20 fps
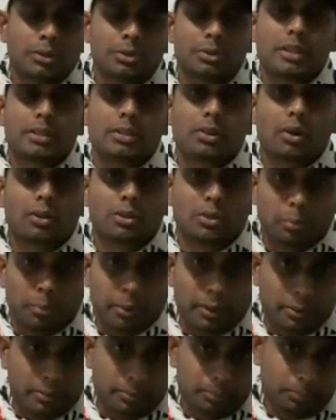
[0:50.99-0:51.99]
Today's a hot
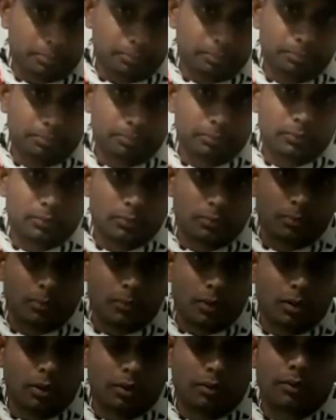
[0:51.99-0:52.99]
topic.
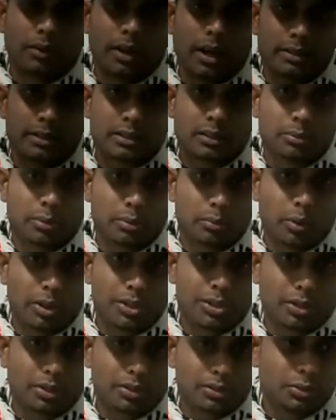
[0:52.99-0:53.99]
A lot of guys have been
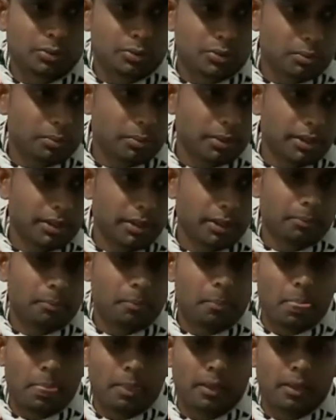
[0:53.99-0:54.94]
watching on social media,